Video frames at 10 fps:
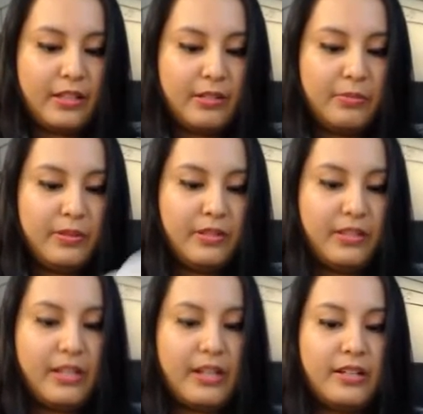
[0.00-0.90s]
gonna pull
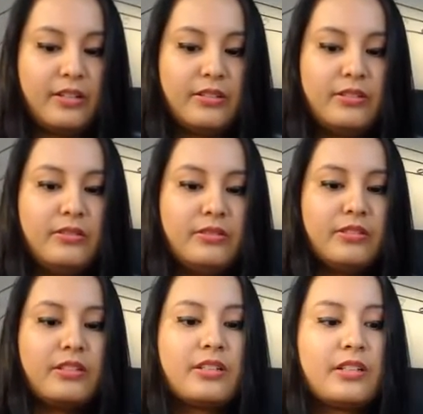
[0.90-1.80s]
it out.
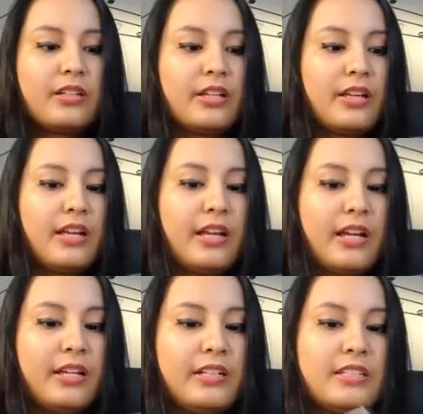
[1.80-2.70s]

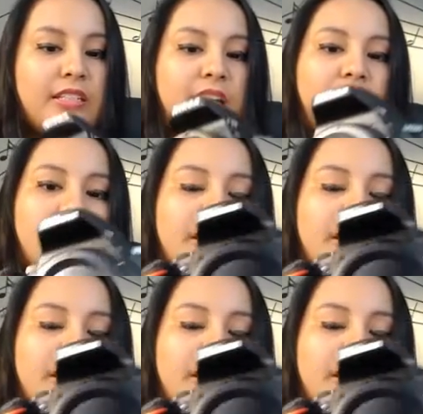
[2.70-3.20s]
And it's nice